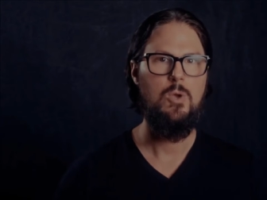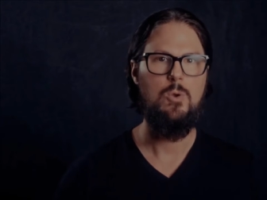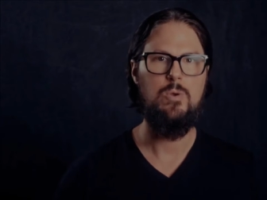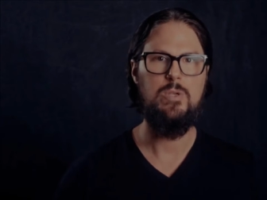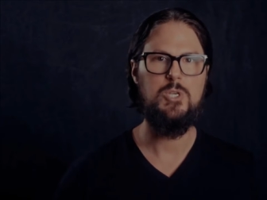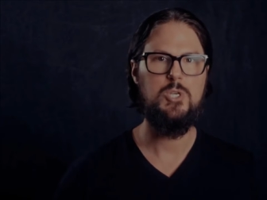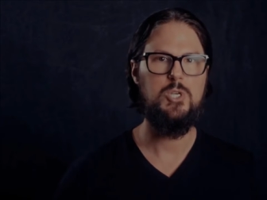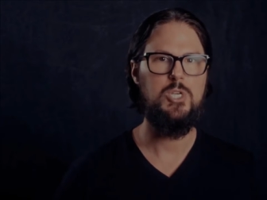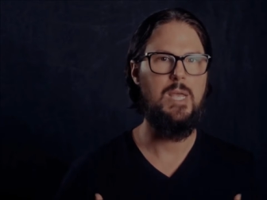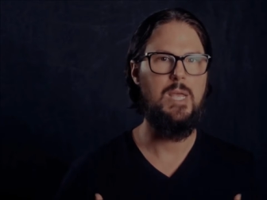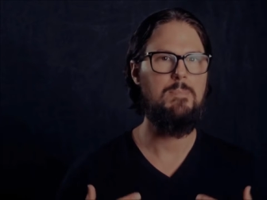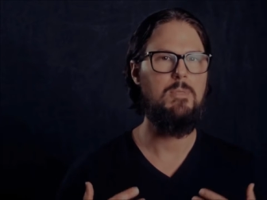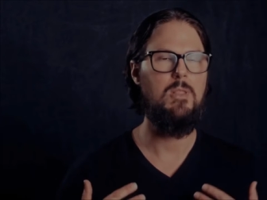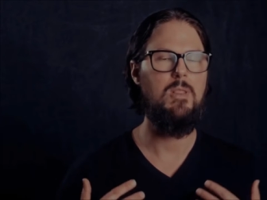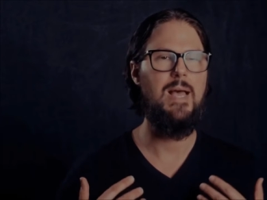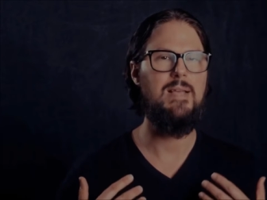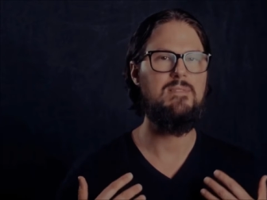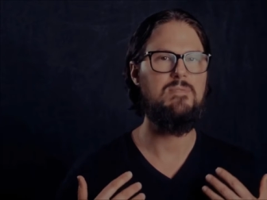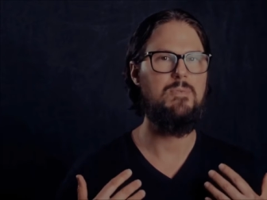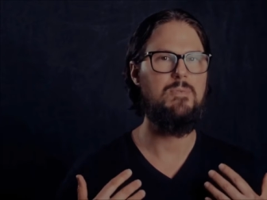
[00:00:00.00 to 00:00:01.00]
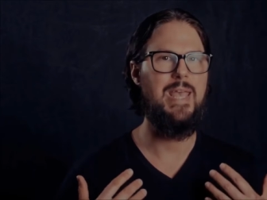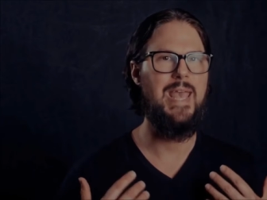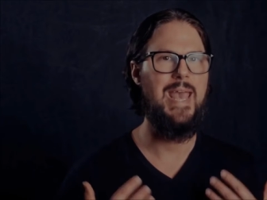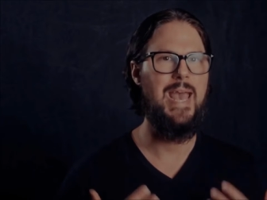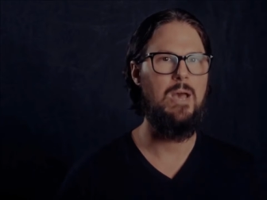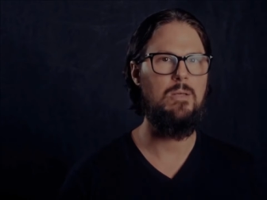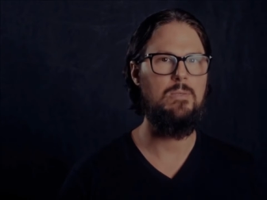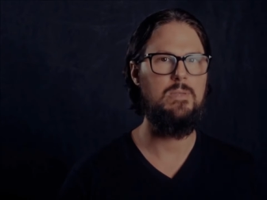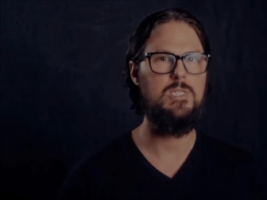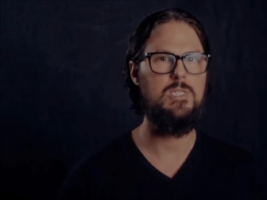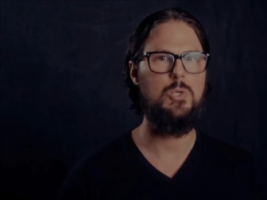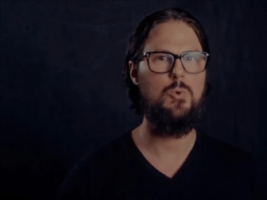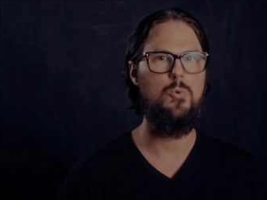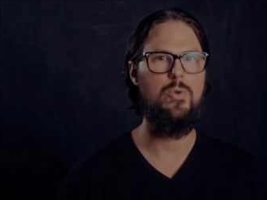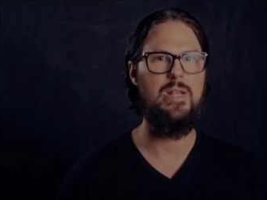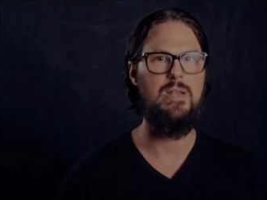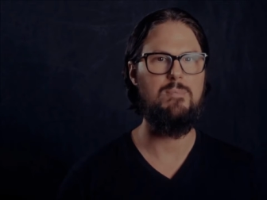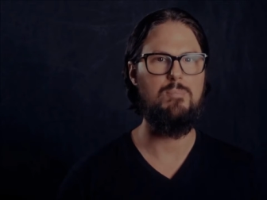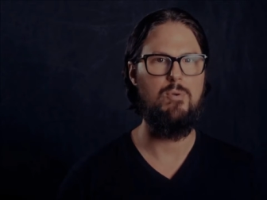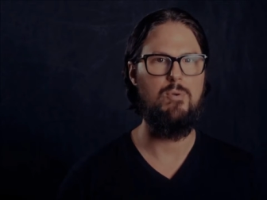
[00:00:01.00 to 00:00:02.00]
who has shaped the lives of countless
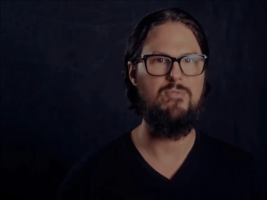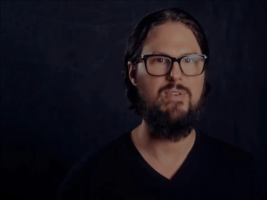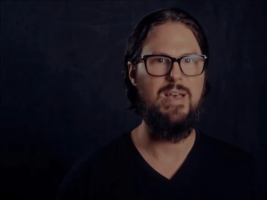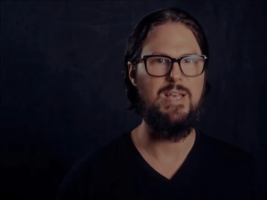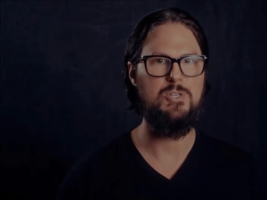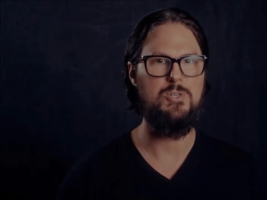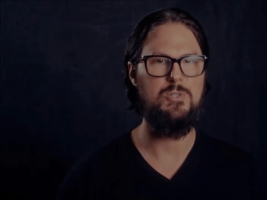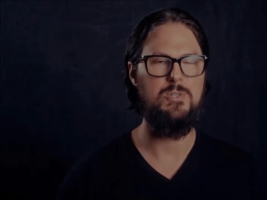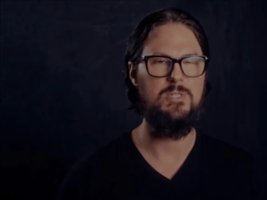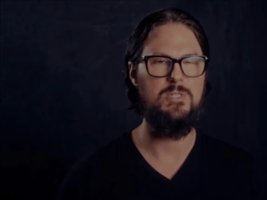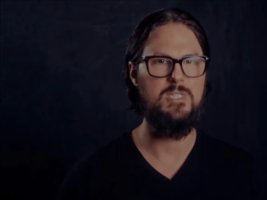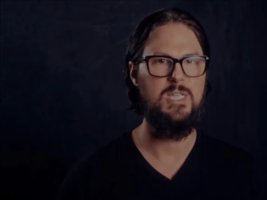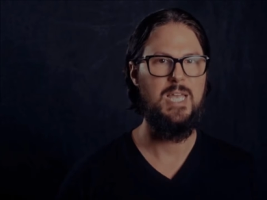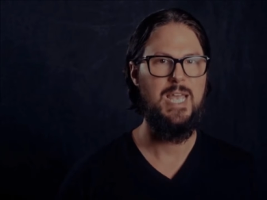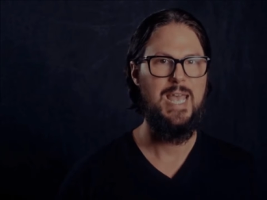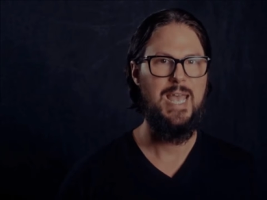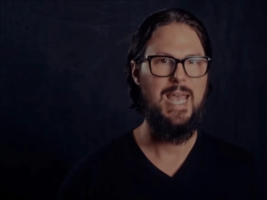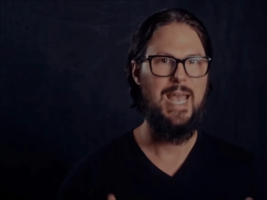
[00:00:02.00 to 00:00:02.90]
creative professionals